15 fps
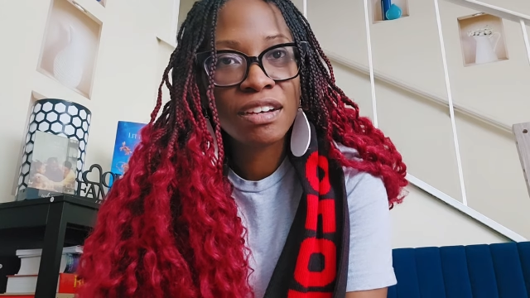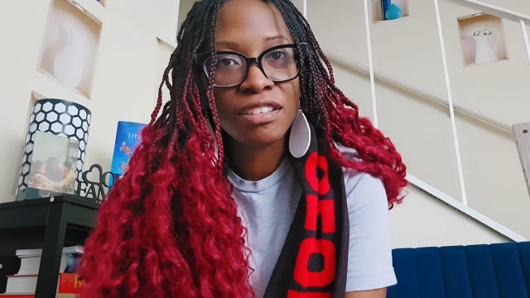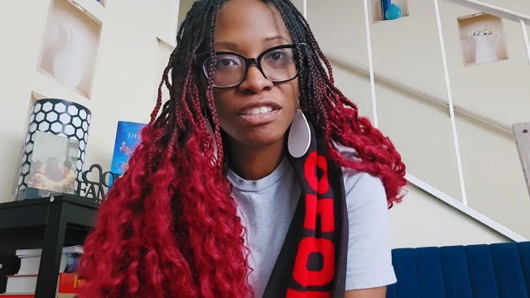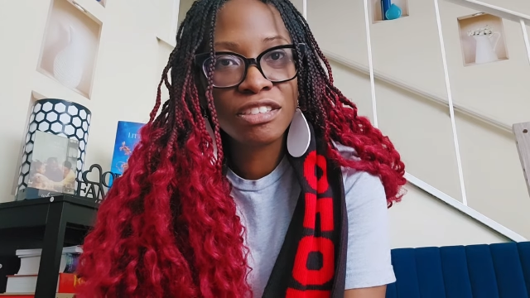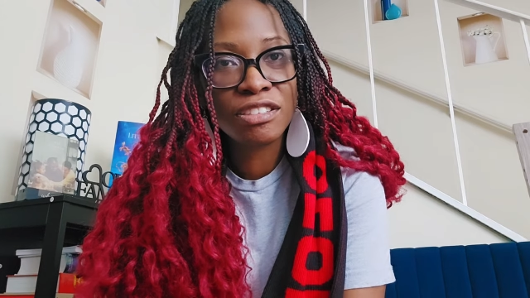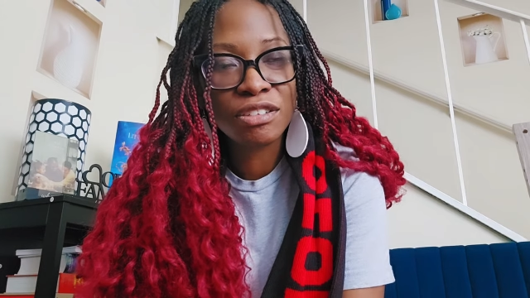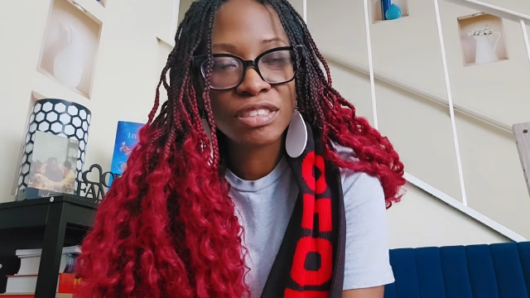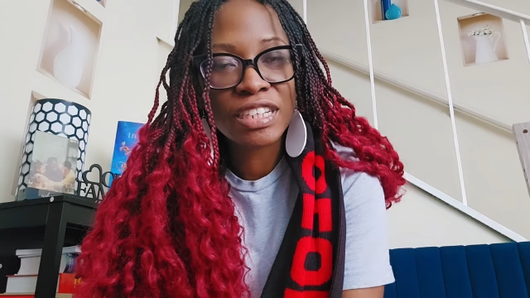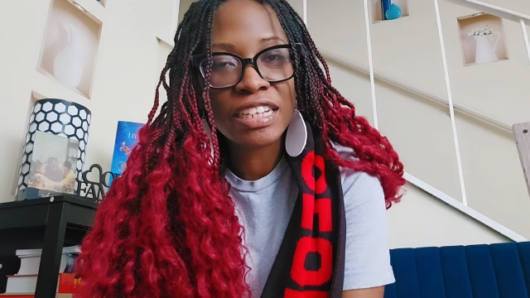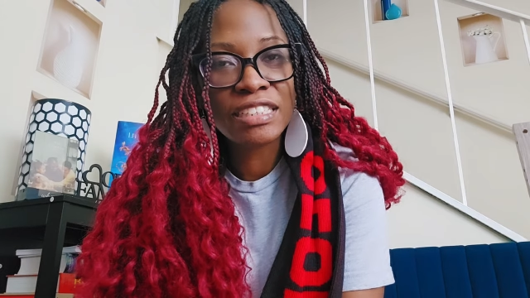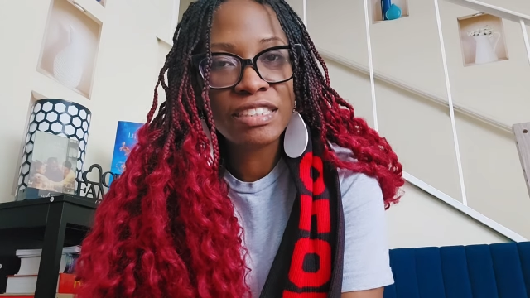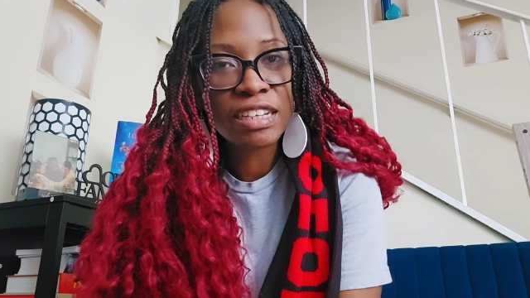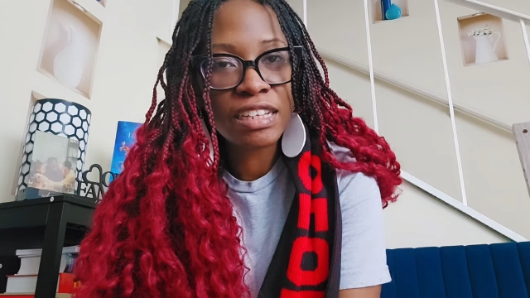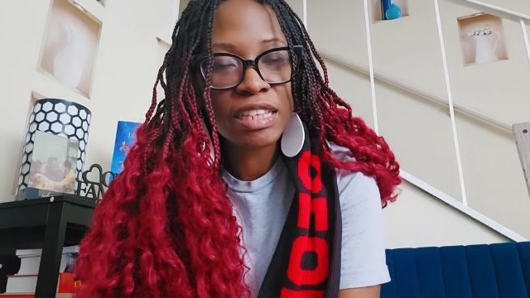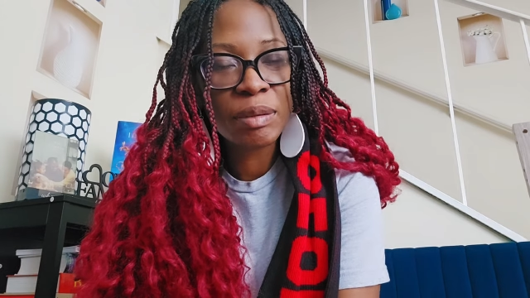you know, that
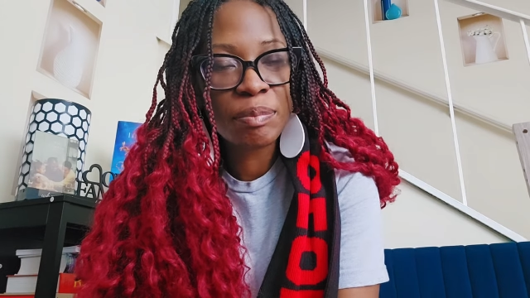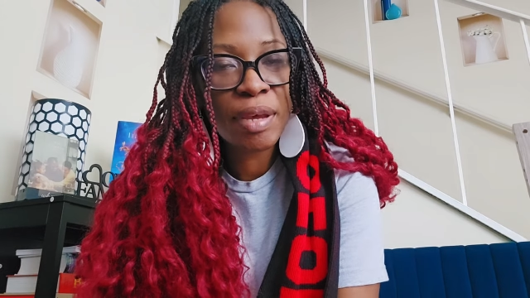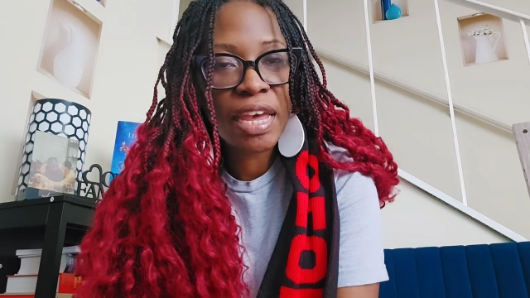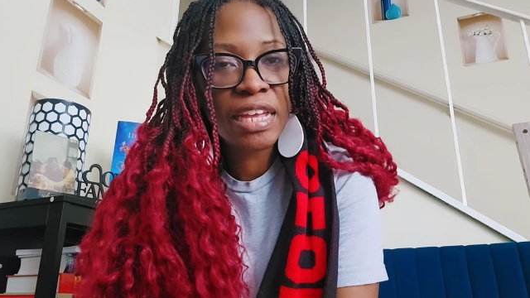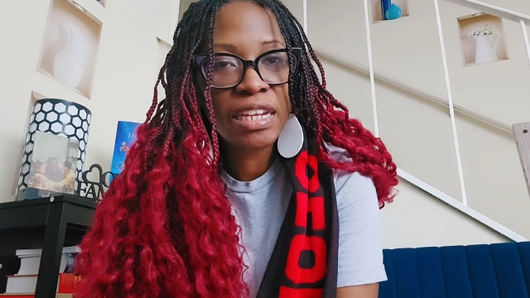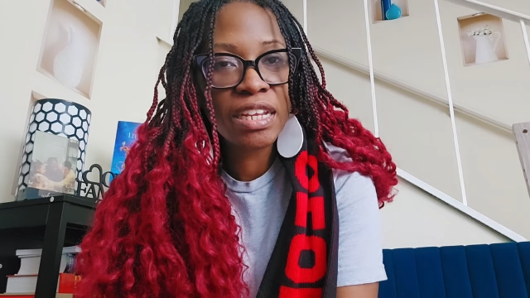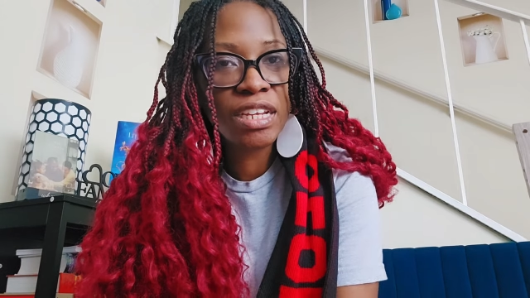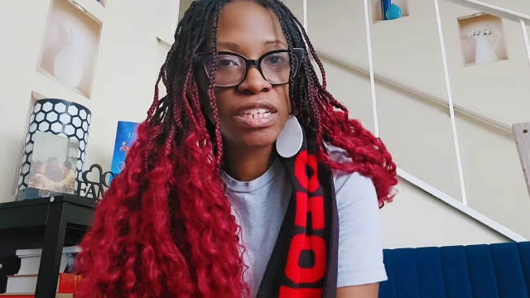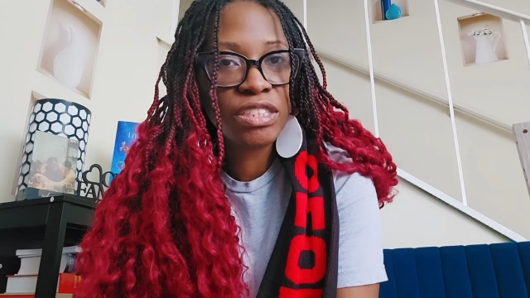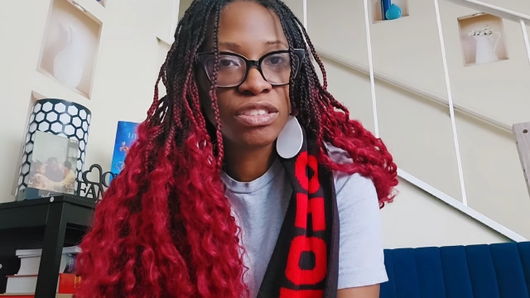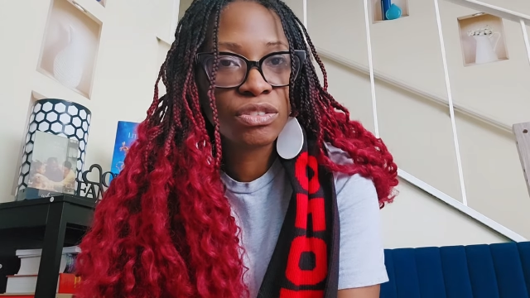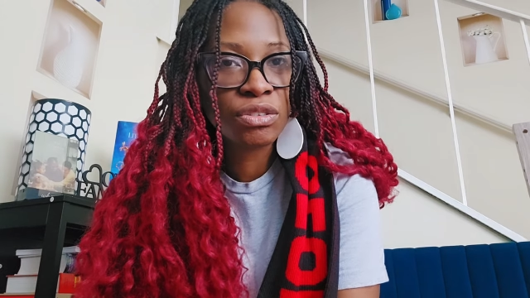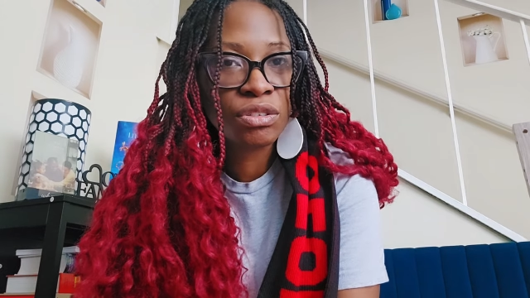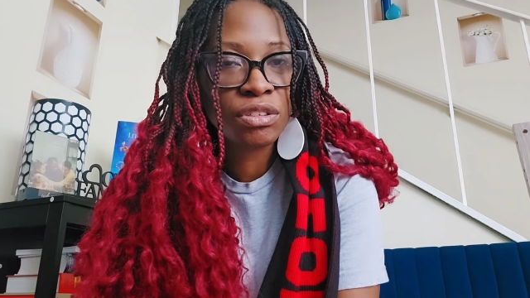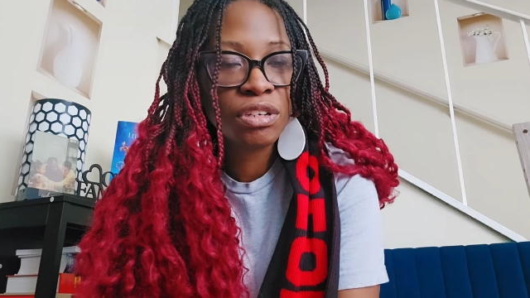sell their paintings
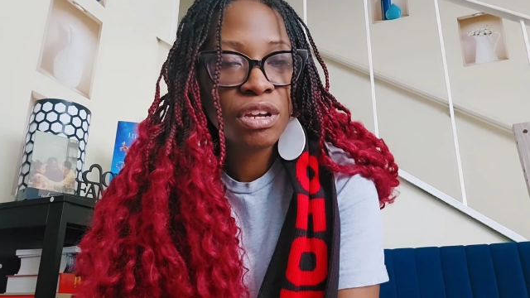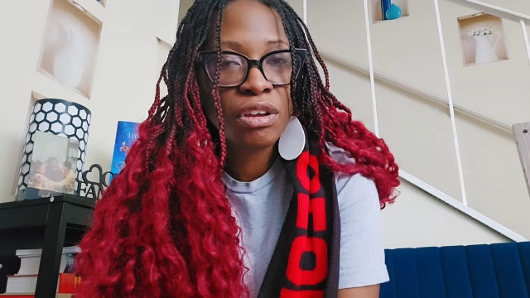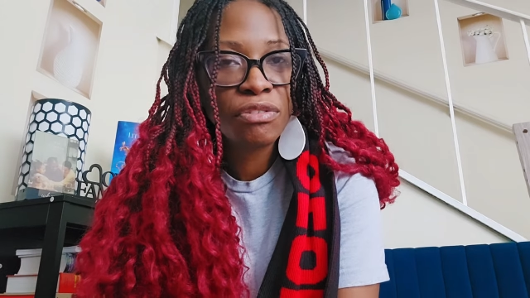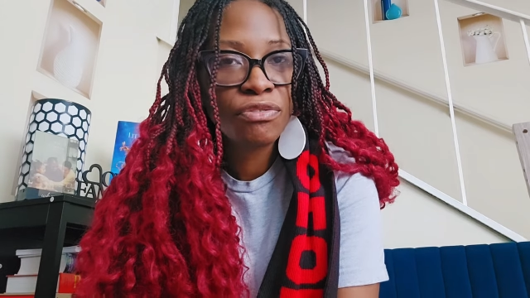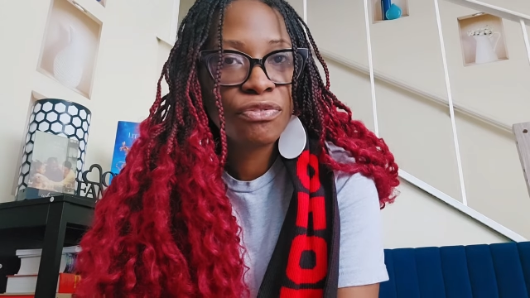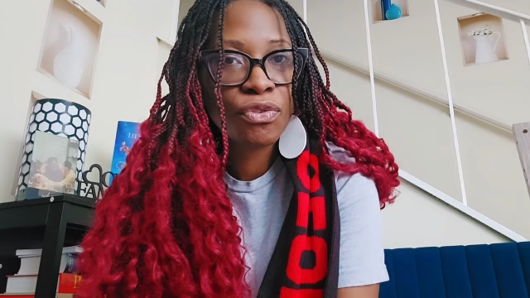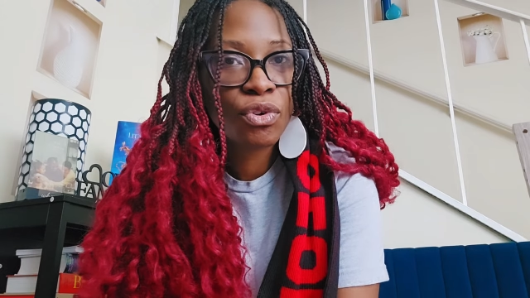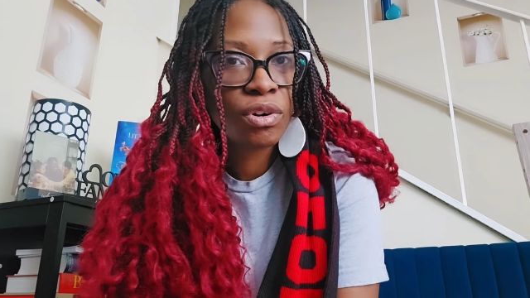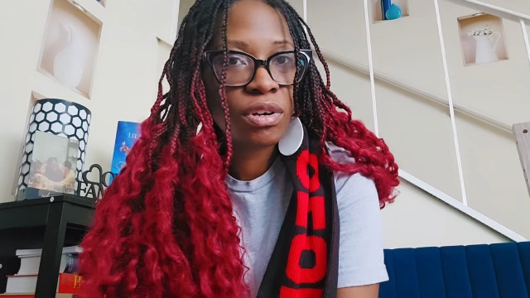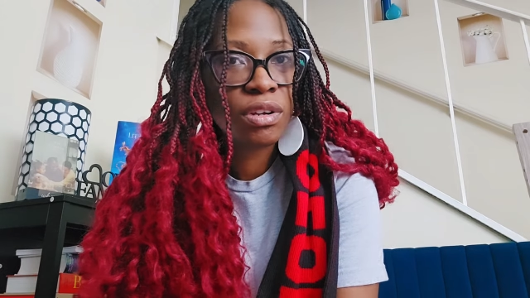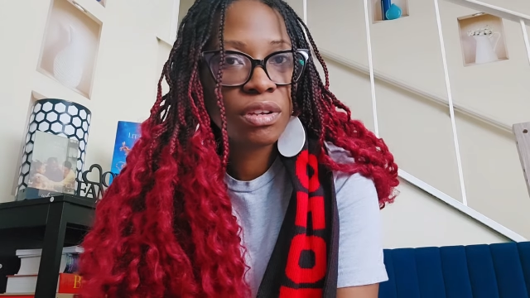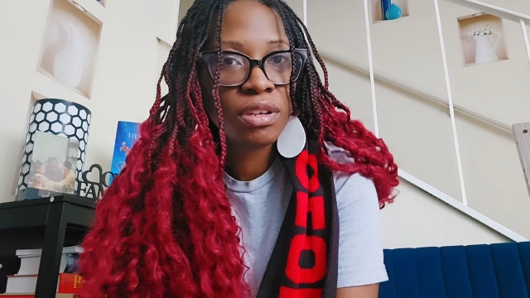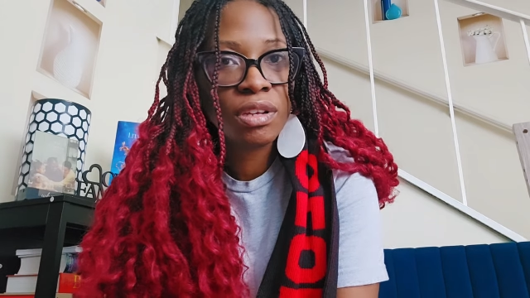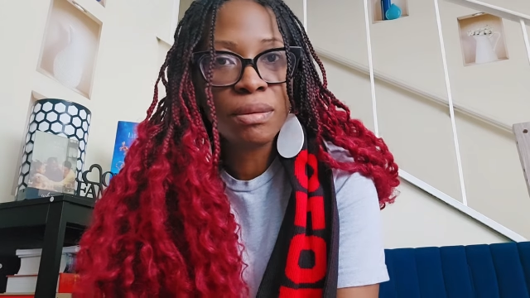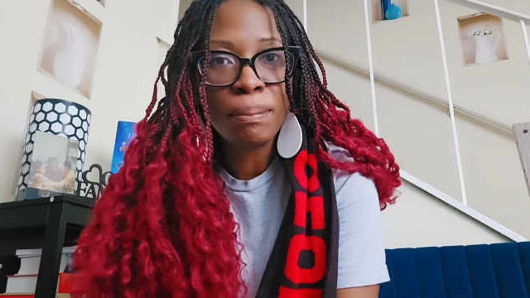or for